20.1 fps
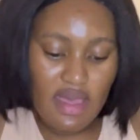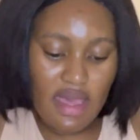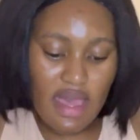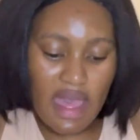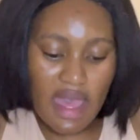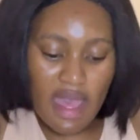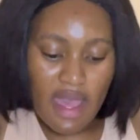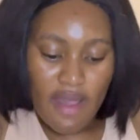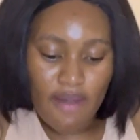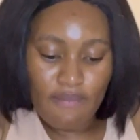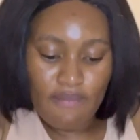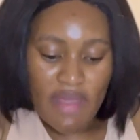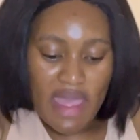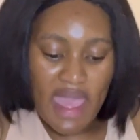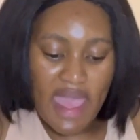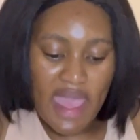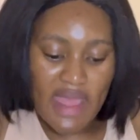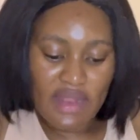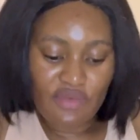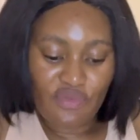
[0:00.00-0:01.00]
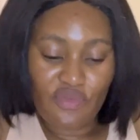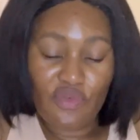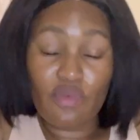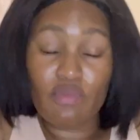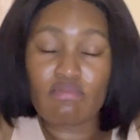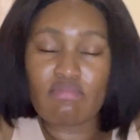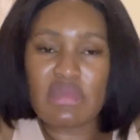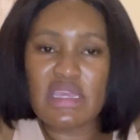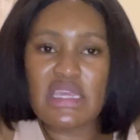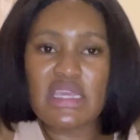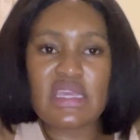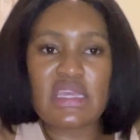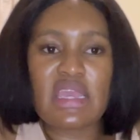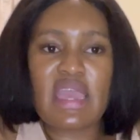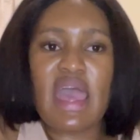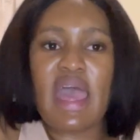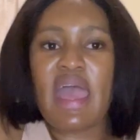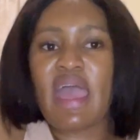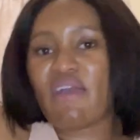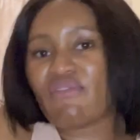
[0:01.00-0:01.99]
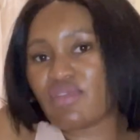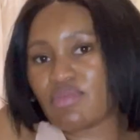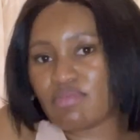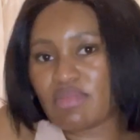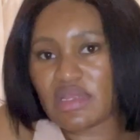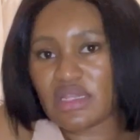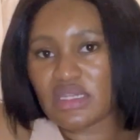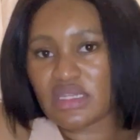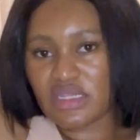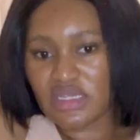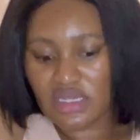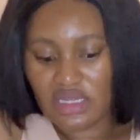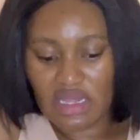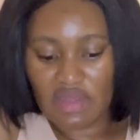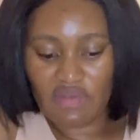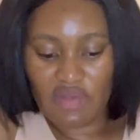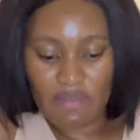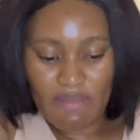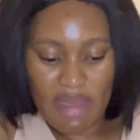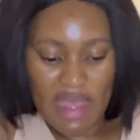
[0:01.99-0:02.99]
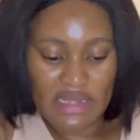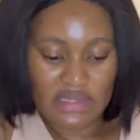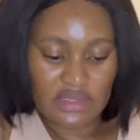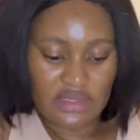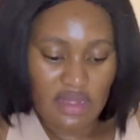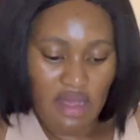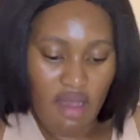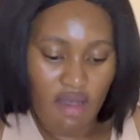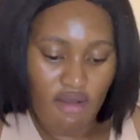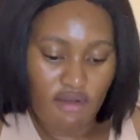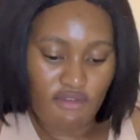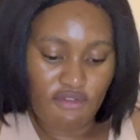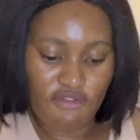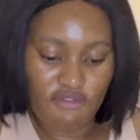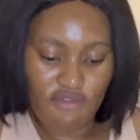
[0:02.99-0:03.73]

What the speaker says: And for me, I haven't been giving myself